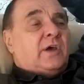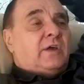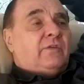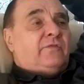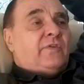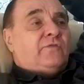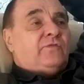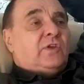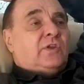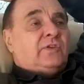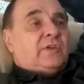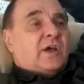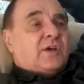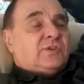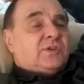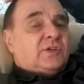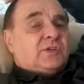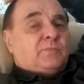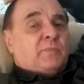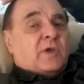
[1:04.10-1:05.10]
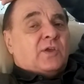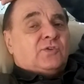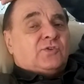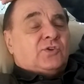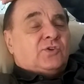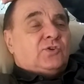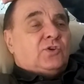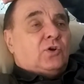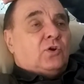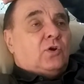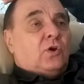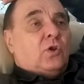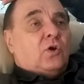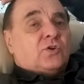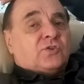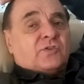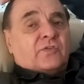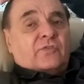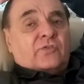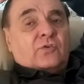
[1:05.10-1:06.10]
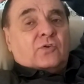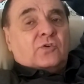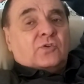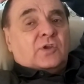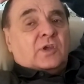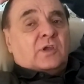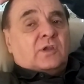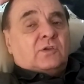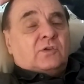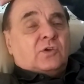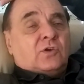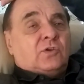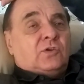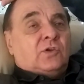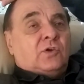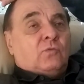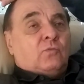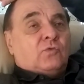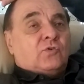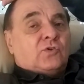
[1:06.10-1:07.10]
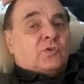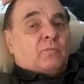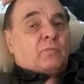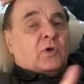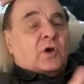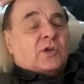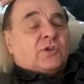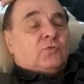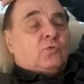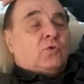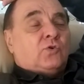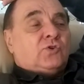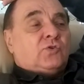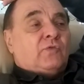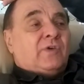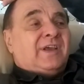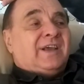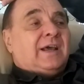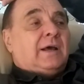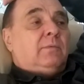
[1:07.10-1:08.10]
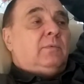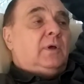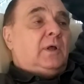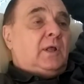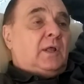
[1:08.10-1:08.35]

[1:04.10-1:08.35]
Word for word: had fifteen thousand expenses, you got a loss of thirteen. You, you, applied towards your income.